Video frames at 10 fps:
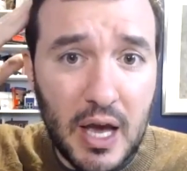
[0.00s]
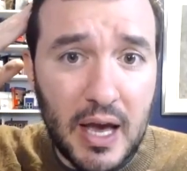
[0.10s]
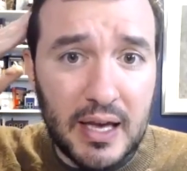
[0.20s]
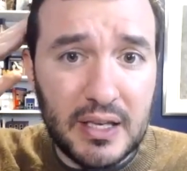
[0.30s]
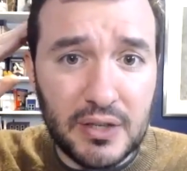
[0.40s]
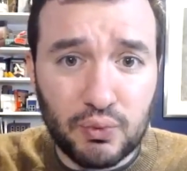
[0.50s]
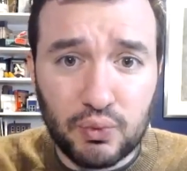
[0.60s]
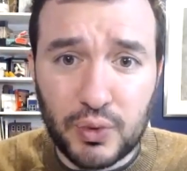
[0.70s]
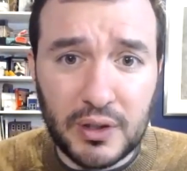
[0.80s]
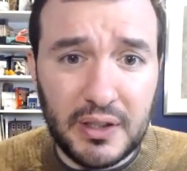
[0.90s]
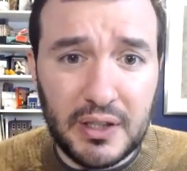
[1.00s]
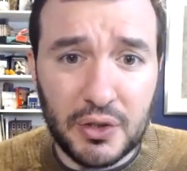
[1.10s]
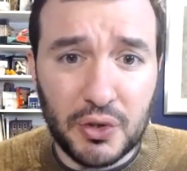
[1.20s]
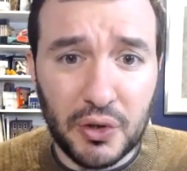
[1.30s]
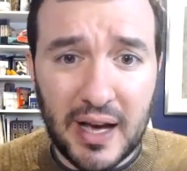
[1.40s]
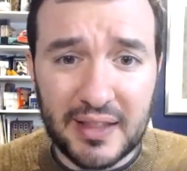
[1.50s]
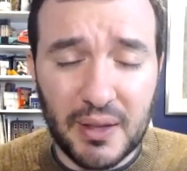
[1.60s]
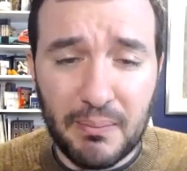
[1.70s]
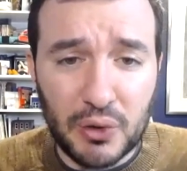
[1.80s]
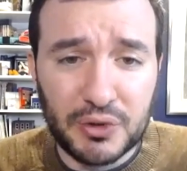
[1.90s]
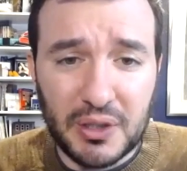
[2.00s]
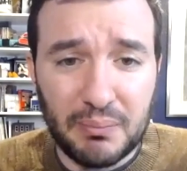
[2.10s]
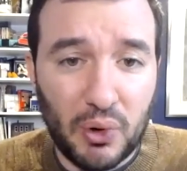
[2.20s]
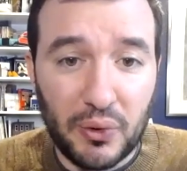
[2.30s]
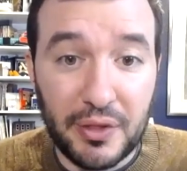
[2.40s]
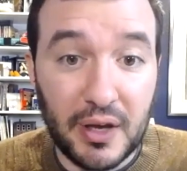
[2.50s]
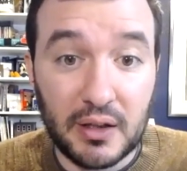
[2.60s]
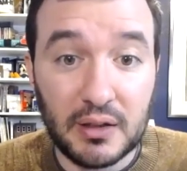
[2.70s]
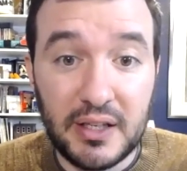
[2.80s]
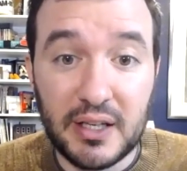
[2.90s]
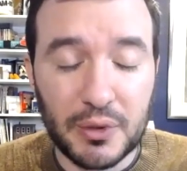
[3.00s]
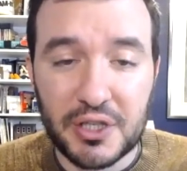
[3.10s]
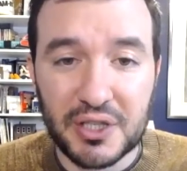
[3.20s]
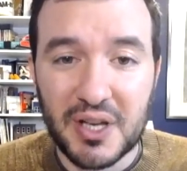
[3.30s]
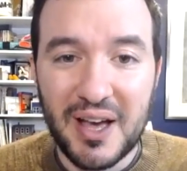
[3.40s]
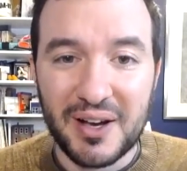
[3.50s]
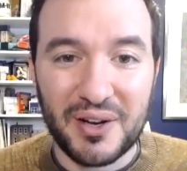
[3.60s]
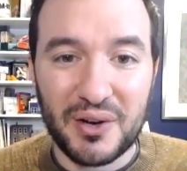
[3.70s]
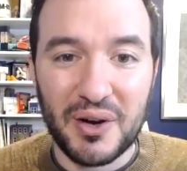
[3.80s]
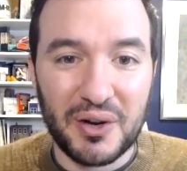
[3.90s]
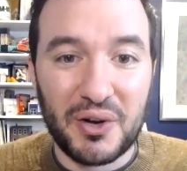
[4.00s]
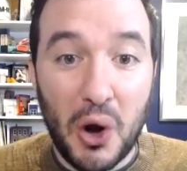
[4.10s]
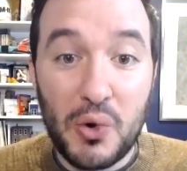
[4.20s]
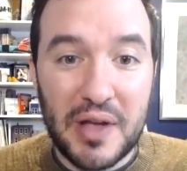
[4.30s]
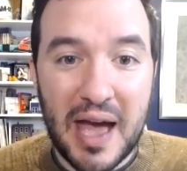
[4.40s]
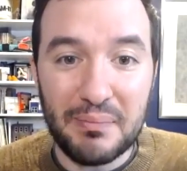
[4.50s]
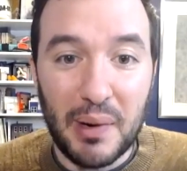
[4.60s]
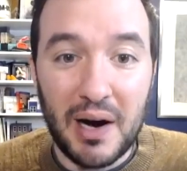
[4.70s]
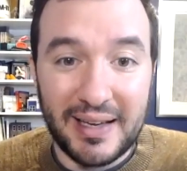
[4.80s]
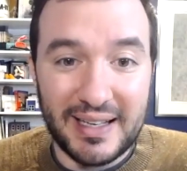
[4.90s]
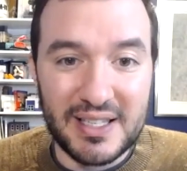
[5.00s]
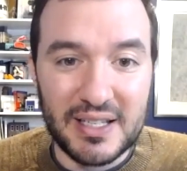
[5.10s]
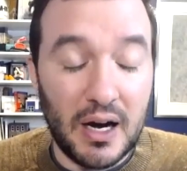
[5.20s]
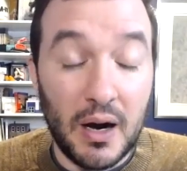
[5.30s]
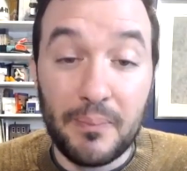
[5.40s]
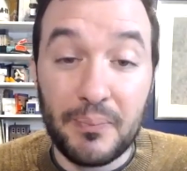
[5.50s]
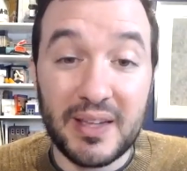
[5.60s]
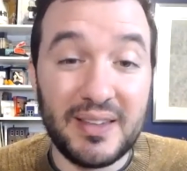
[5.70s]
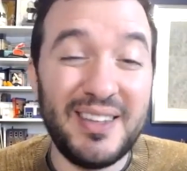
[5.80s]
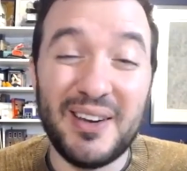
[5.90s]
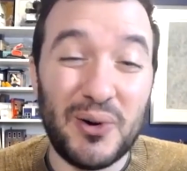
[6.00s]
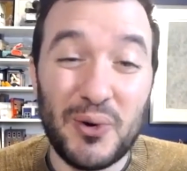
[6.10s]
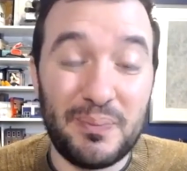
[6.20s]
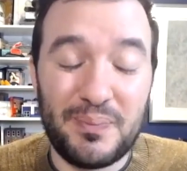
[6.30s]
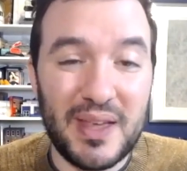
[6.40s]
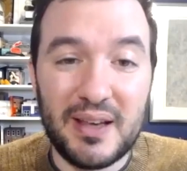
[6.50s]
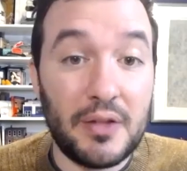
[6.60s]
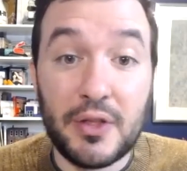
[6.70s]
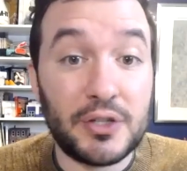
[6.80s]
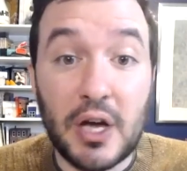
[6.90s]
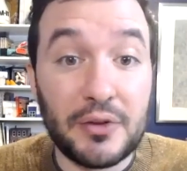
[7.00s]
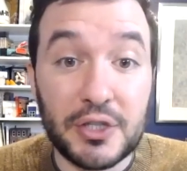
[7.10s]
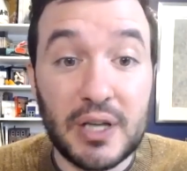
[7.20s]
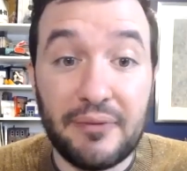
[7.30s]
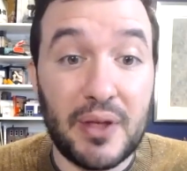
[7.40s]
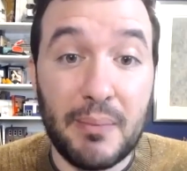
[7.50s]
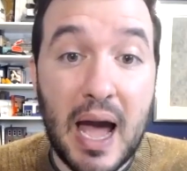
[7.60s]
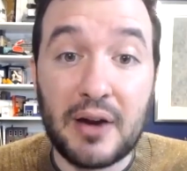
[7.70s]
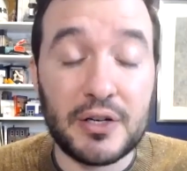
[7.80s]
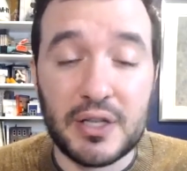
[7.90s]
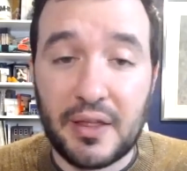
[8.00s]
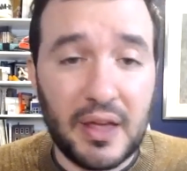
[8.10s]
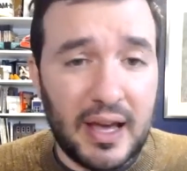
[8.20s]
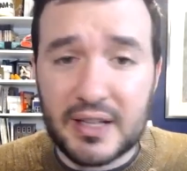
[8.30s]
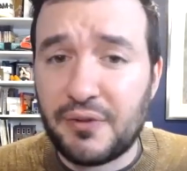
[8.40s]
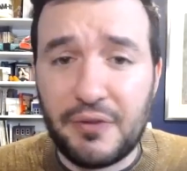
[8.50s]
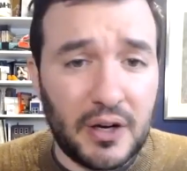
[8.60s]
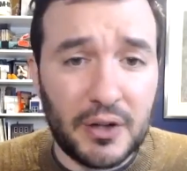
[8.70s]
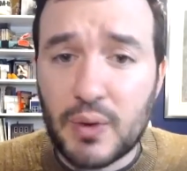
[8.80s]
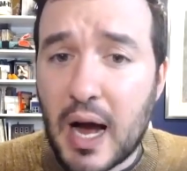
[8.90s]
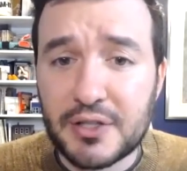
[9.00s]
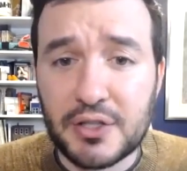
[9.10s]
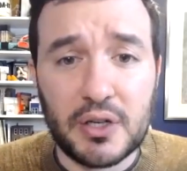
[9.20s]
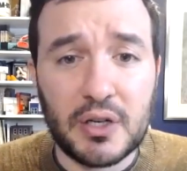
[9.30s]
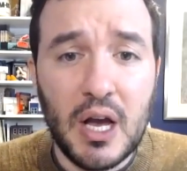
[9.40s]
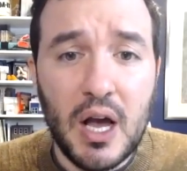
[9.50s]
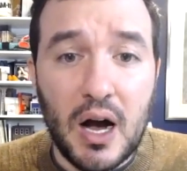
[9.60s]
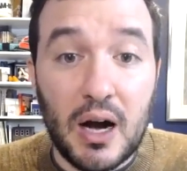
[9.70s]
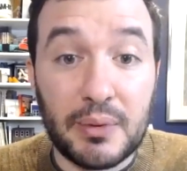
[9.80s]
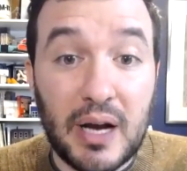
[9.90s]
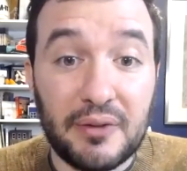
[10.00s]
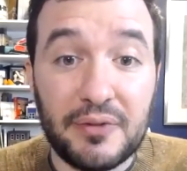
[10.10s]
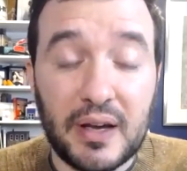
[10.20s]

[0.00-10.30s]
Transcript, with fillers: he's really good at the most important thing in the league, which is go get buckets. Um, you know, there's other stuff that matters, and I think Ant's fit on the roster um, kind of